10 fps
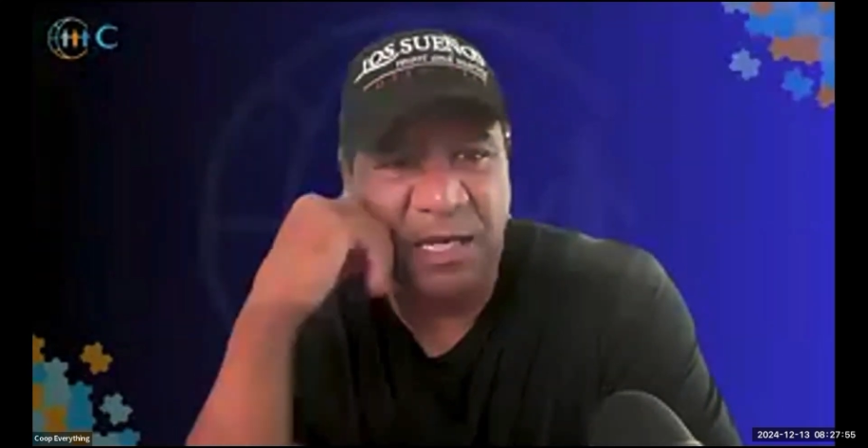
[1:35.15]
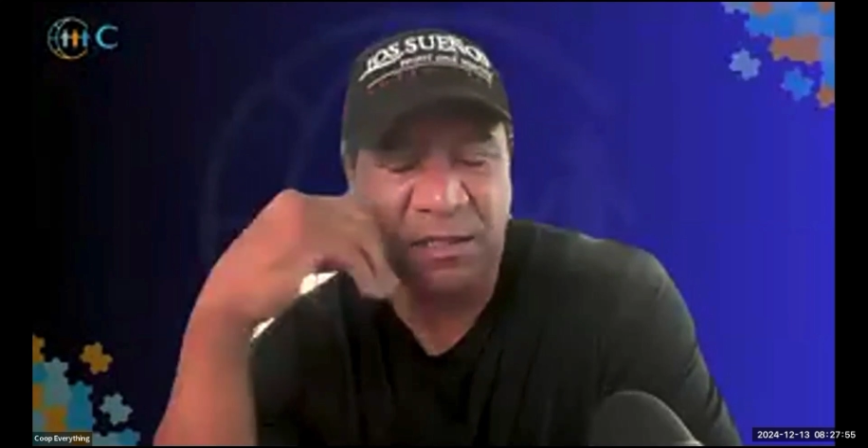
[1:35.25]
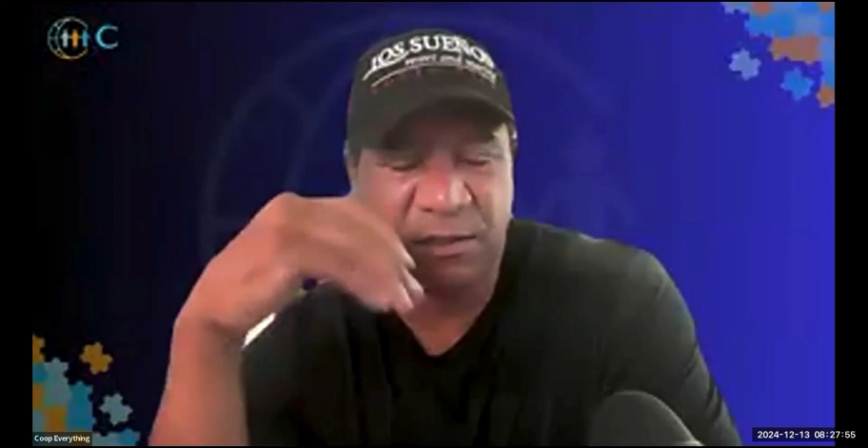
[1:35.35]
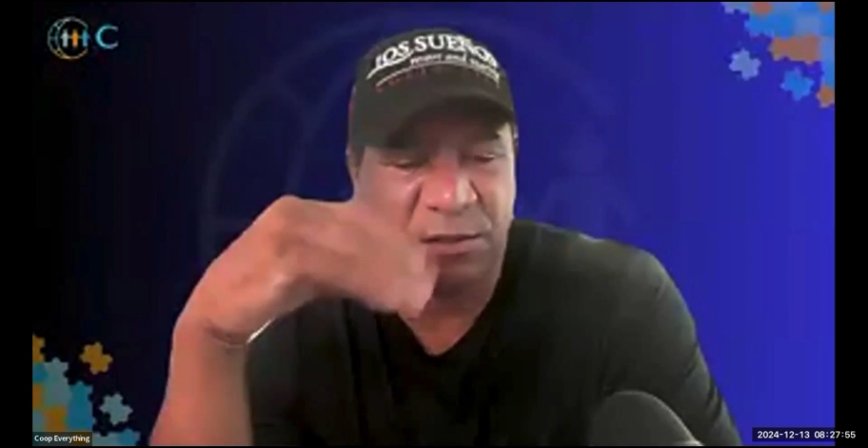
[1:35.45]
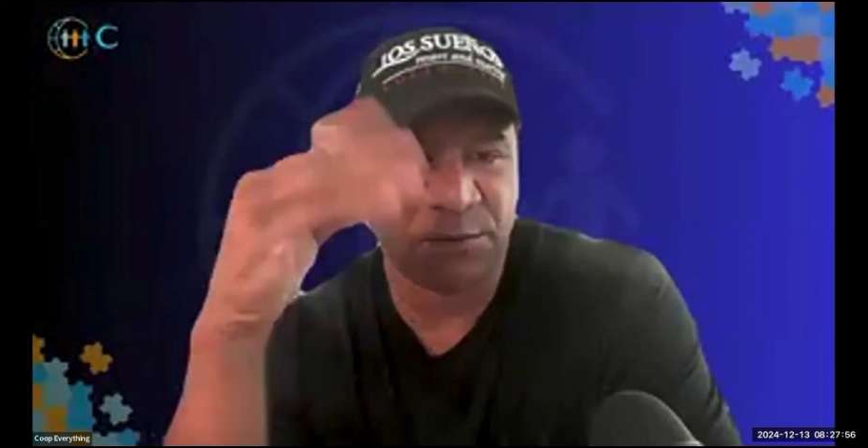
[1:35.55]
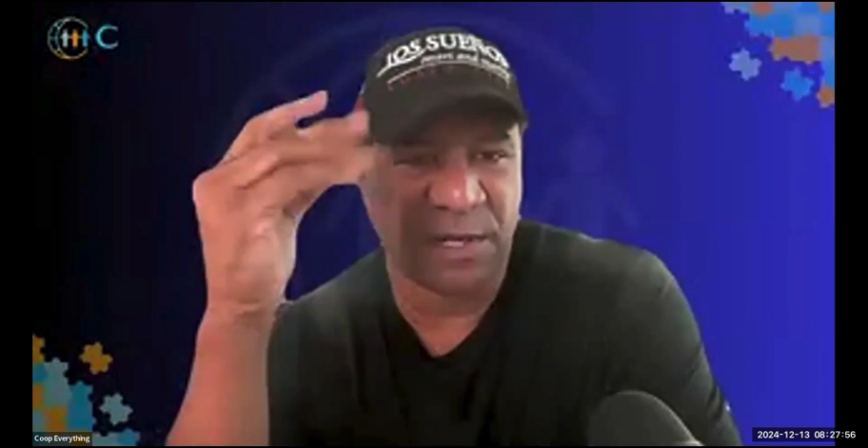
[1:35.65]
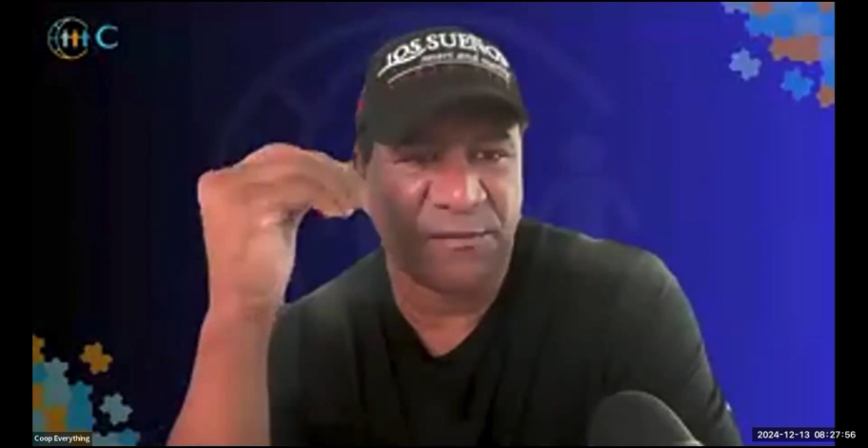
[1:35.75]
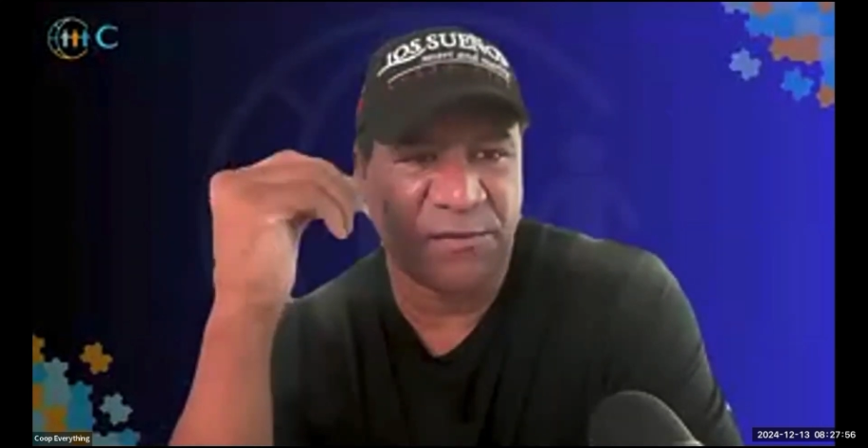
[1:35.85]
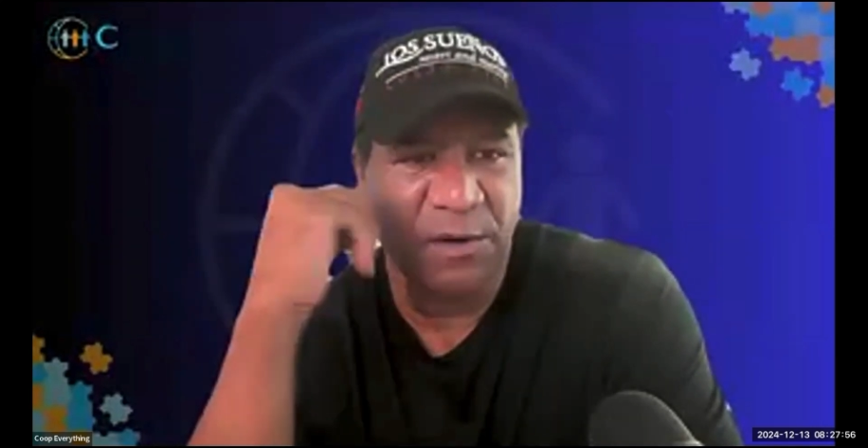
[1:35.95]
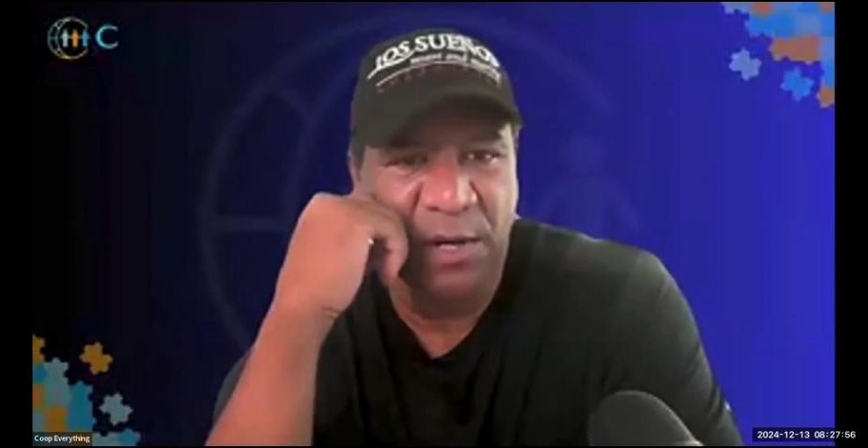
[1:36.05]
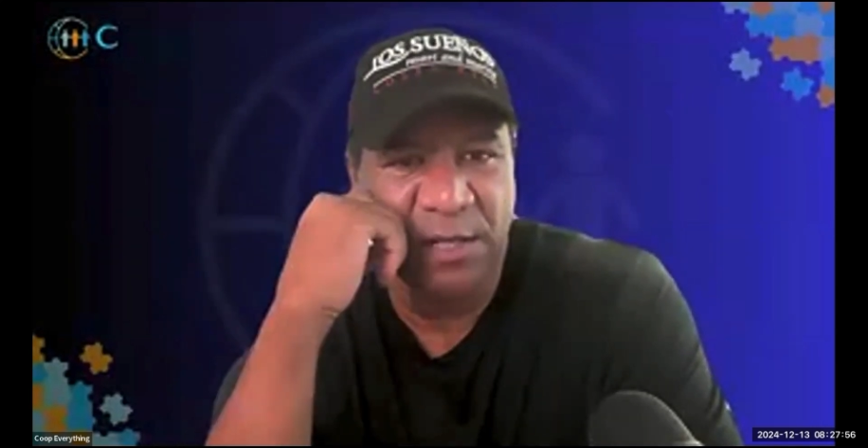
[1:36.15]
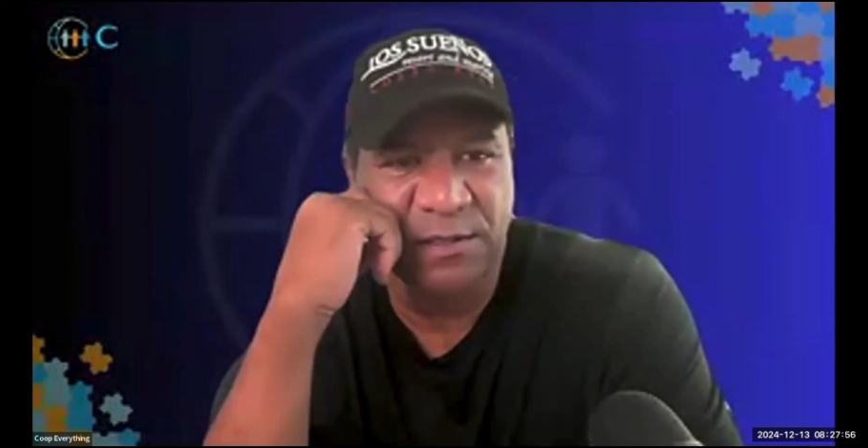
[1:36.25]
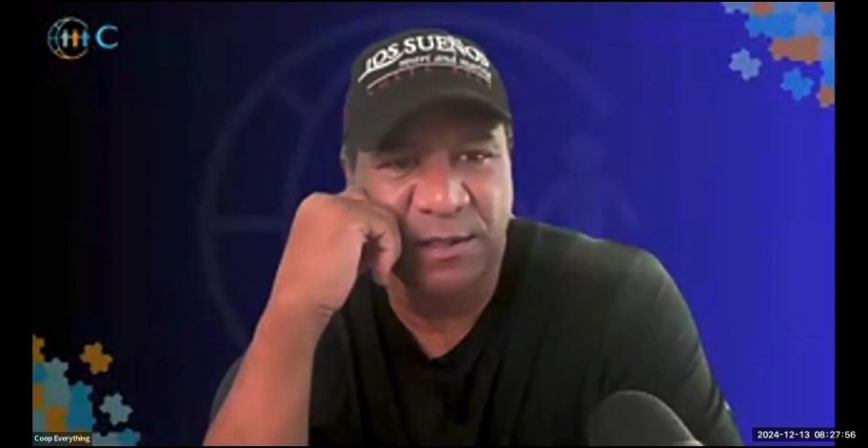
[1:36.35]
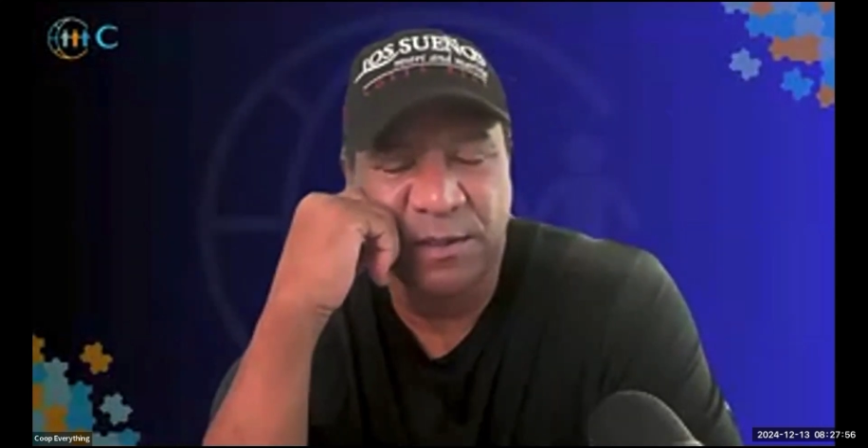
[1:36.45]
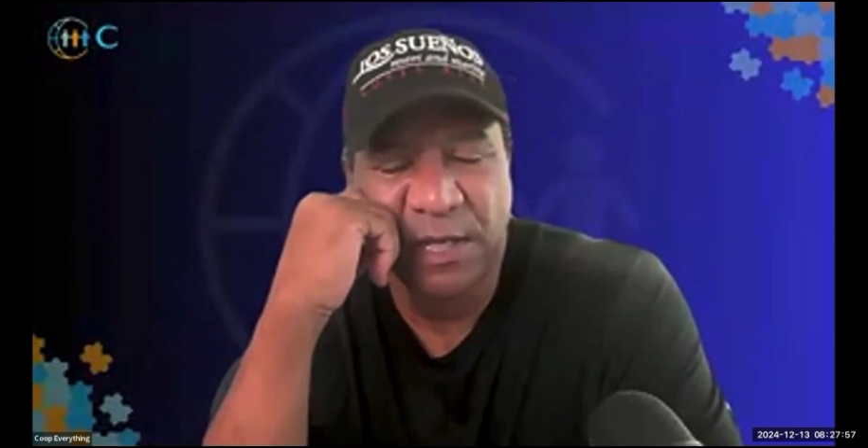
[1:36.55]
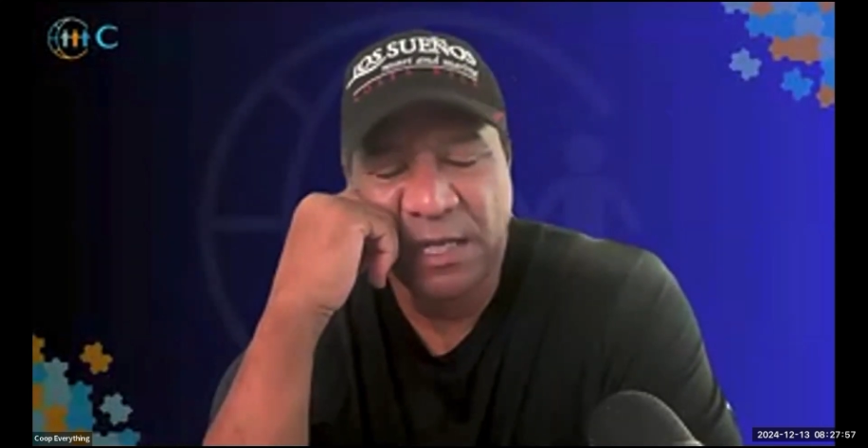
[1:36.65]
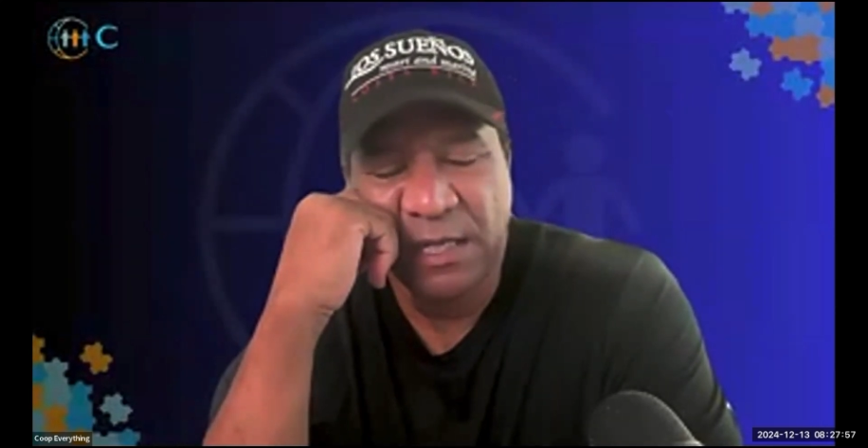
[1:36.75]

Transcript: I can use whatever I want. So